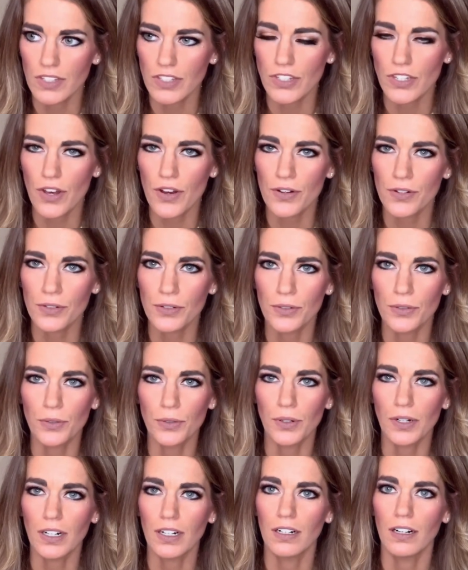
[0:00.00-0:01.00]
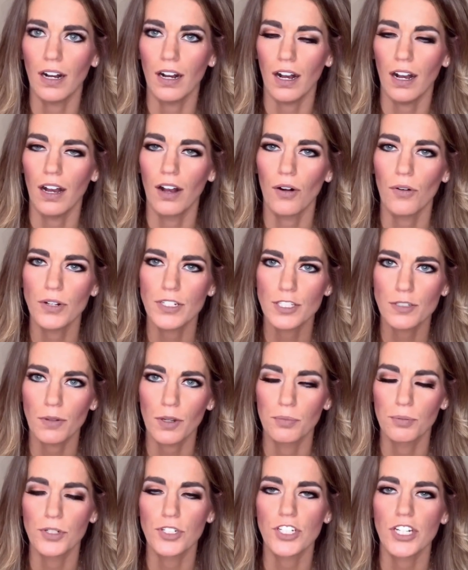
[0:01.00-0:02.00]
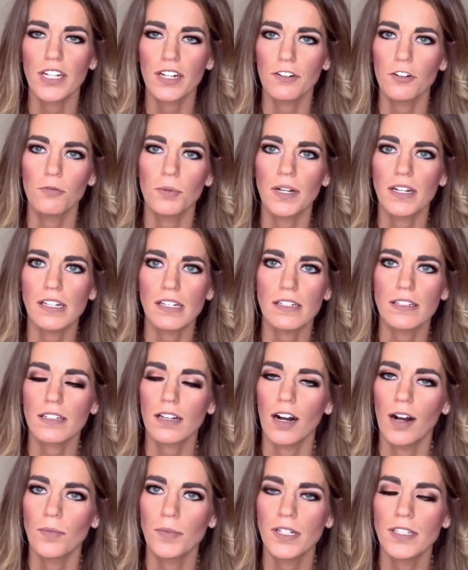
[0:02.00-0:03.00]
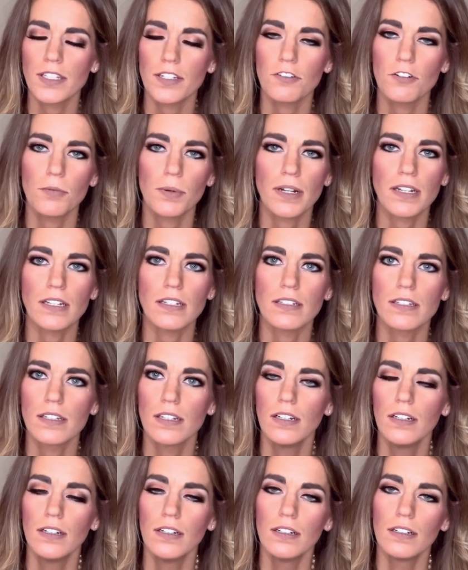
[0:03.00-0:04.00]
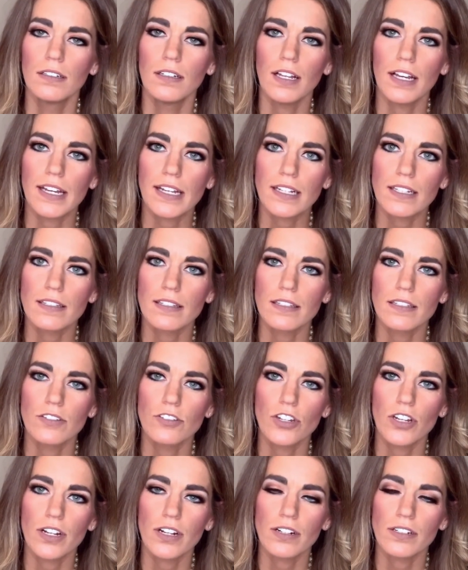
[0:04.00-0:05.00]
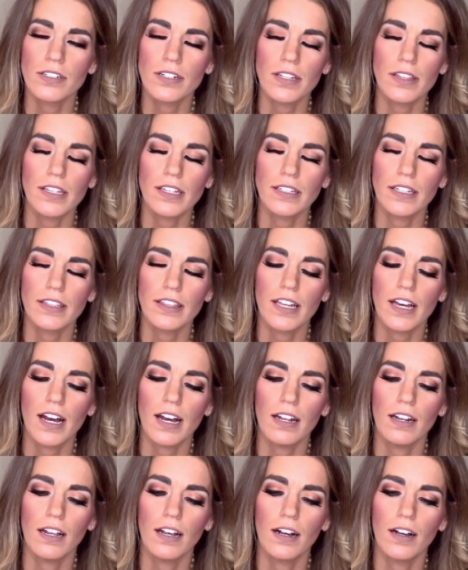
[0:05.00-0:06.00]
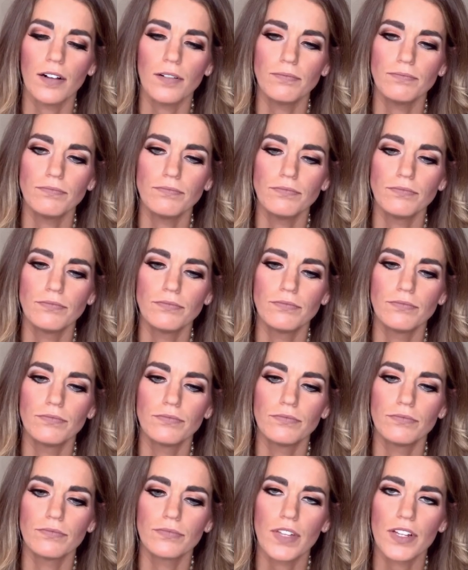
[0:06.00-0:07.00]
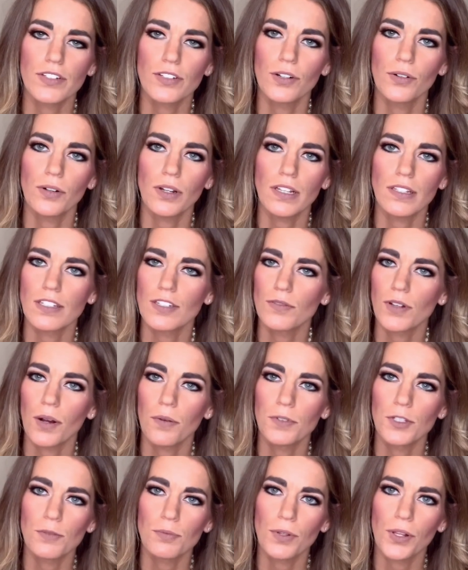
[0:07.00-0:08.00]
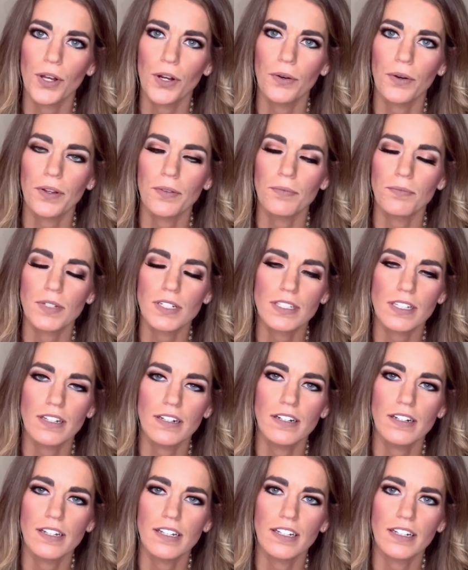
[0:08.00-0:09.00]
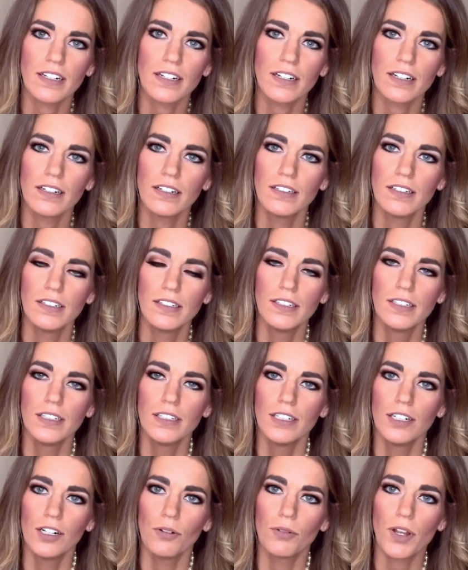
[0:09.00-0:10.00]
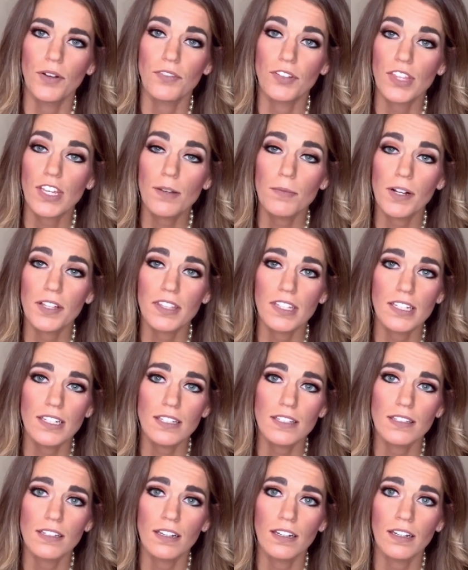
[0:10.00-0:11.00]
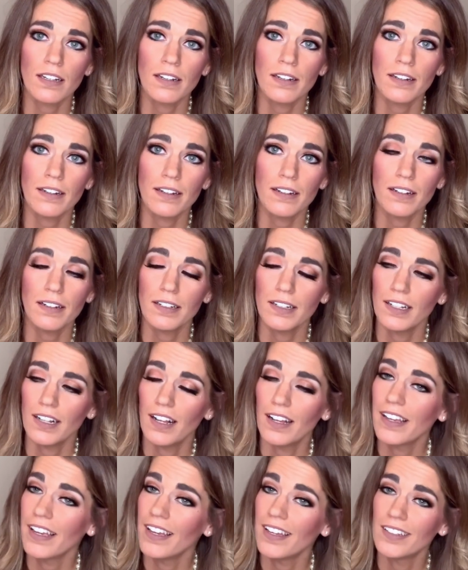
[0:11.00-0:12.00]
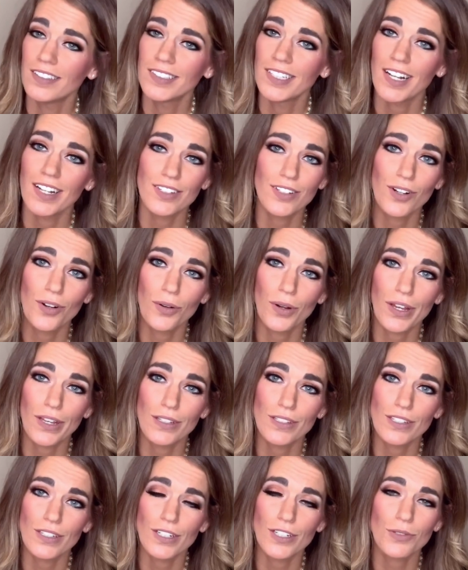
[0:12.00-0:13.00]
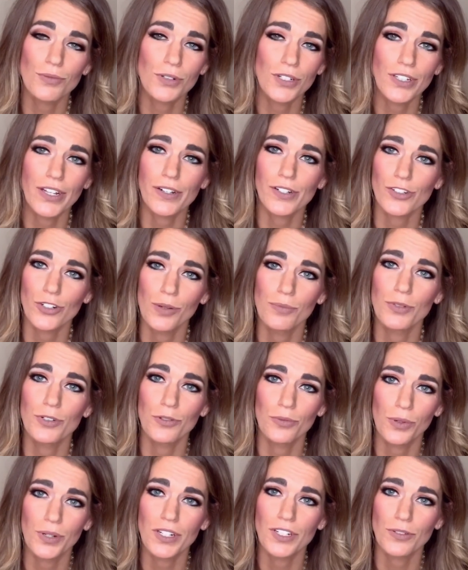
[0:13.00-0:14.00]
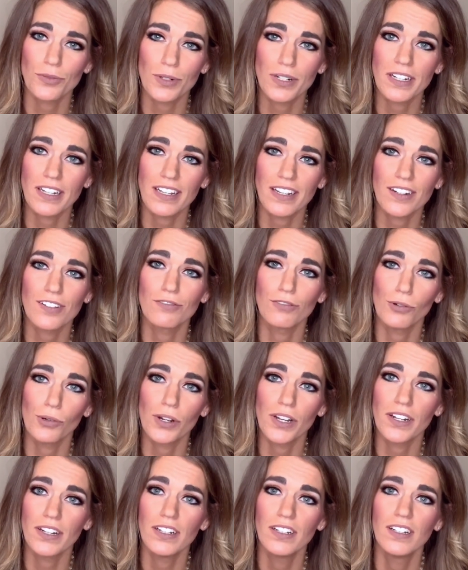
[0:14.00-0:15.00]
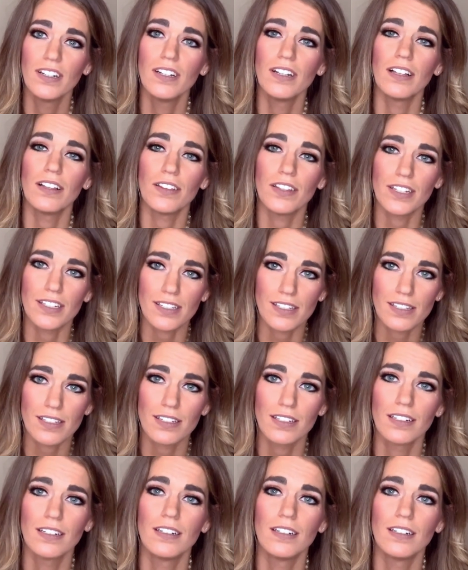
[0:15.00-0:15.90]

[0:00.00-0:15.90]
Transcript: So I always appreciate everybody's comments, everybody's likes, shares, anything like that. As always, leave comments below. I'm excited to hear. We have to think about this, and again, as always, let's re-elect Trump in 2020 and avoid this